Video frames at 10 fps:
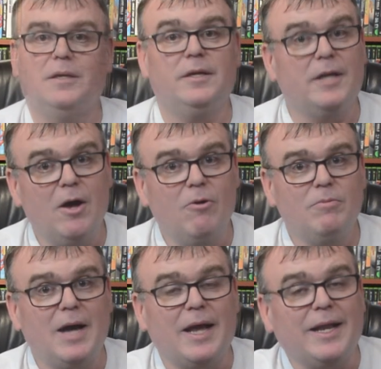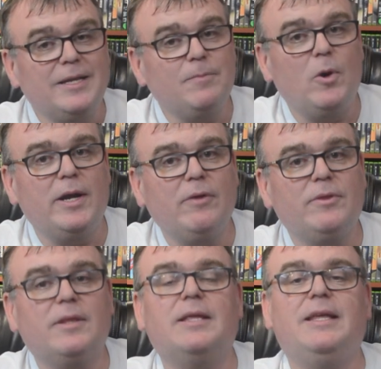You know, I'd like to point out
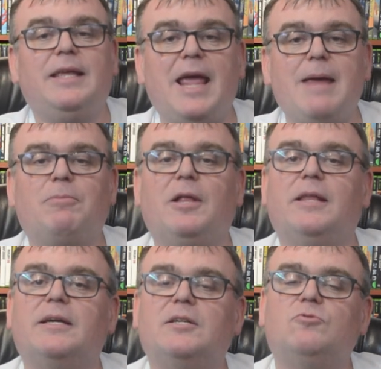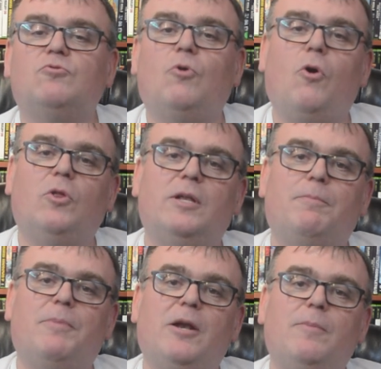that the gameplay, the control in A
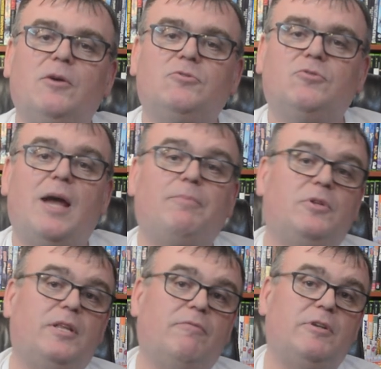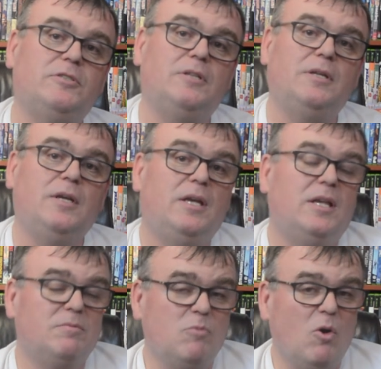Better Mousetrap to the original,
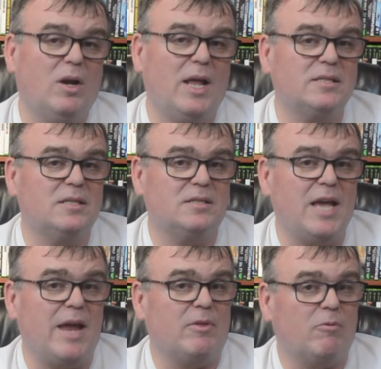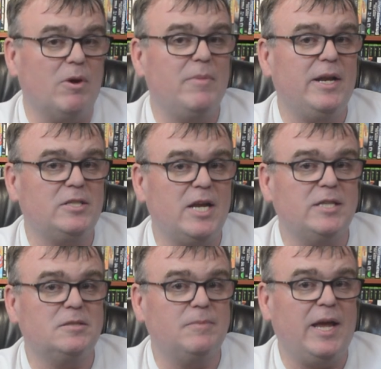is more or less the same. There weren't many
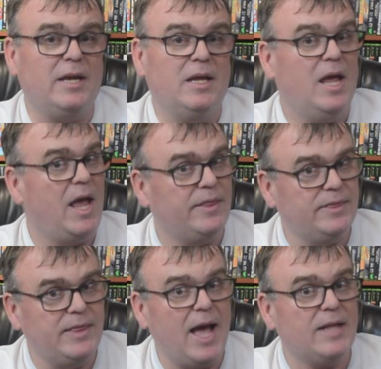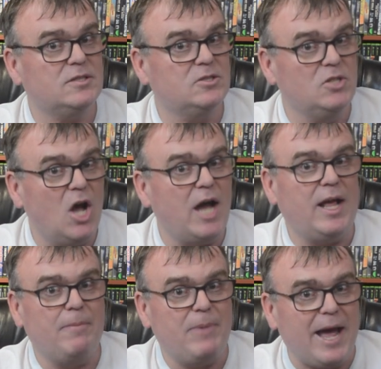changes made, and that's not
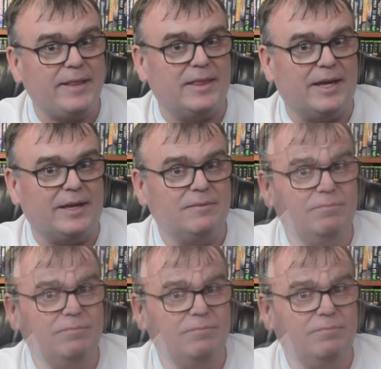a bad thing.